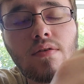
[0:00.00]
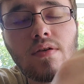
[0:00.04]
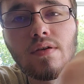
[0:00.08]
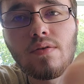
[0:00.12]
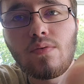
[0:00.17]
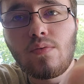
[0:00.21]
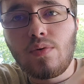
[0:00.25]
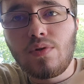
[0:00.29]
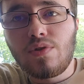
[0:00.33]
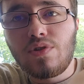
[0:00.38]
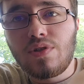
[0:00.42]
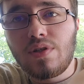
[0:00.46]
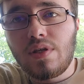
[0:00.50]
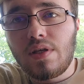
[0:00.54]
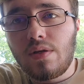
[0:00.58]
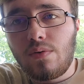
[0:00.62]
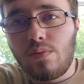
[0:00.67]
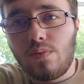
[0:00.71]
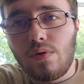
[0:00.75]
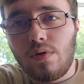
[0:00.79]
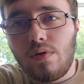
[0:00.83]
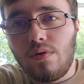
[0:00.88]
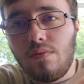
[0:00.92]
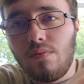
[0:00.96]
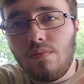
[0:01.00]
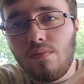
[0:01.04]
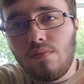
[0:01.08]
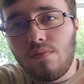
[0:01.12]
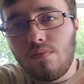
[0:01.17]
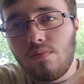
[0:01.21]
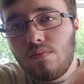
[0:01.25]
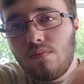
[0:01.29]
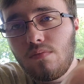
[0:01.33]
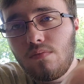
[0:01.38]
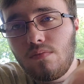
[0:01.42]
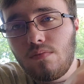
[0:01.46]
which then would
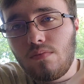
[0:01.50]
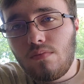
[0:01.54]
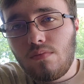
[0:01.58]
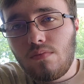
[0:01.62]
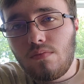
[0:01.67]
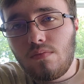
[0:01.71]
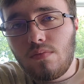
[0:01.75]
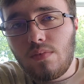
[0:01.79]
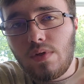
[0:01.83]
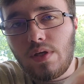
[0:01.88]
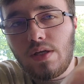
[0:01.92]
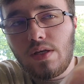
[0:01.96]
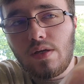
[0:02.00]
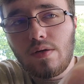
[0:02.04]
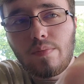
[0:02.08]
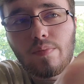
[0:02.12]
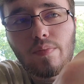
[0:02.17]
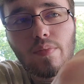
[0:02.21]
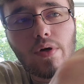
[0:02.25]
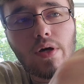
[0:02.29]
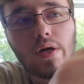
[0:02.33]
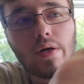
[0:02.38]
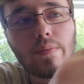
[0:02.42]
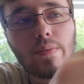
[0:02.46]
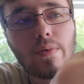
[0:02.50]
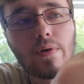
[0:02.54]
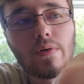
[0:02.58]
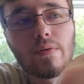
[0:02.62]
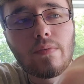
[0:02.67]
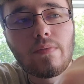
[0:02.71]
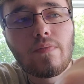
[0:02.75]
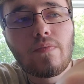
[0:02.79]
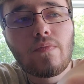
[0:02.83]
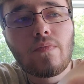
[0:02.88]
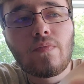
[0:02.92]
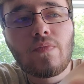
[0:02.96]
hit a primer.
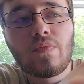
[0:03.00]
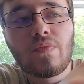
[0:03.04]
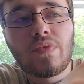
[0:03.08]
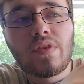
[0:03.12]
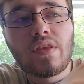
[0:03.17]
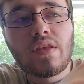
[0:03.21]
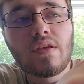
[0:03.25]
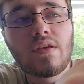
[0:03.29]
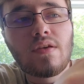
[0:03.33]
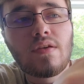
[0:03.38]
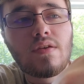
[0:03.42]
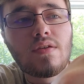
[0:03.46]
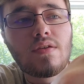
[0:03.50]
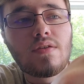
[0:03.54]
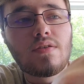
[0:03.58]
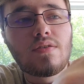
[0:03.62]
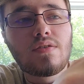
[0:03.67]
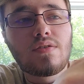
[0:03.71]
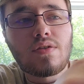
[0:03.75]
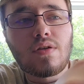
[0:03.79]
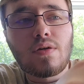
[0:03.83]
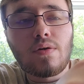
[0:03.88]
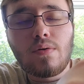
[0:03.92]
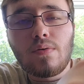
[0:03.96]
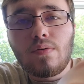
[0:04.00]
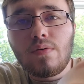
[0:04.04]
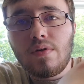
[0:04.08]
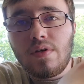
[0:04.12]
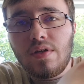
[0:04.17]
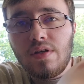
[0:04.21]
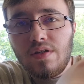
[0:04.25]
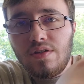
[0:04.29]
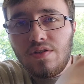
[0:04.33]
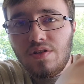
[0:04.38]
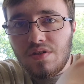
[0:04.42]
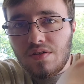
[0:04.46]
So
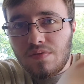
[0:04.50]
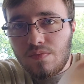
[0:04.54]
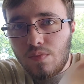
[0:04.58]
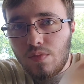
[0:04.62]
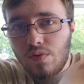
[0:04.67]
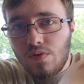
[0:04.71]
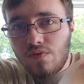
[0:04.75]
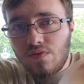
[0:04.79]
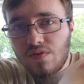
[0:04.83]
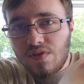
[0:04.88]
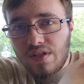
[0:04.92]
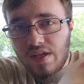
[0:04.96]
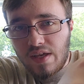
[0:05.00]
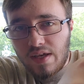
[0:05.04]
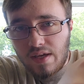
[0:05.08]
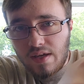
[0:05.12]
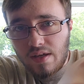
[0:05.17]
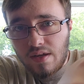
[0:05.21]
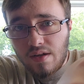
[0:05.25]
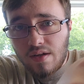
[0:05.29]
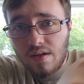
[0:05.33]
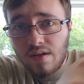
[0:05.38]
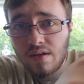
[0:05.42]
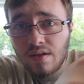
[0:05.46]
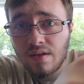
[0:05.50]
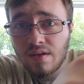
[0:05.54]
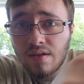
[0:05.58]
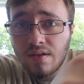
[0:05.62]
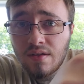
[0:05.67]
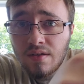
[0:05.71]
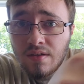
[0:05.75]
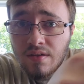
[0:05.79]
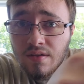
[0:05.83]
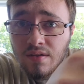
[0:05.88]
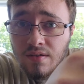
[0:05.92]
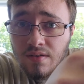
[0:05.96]
it just moves that
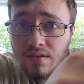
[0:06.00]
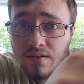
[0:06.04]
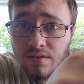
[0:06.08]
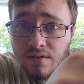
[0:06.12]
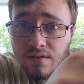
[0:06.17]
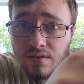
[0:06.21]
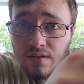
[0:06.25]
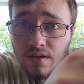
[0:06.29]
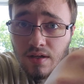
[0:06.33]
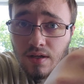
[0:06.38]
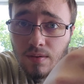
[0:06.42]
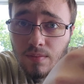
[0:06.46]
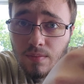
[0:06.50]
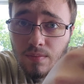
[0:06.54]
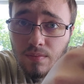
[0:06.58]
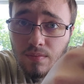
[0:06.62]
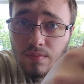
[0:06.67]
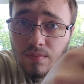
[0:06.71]
up.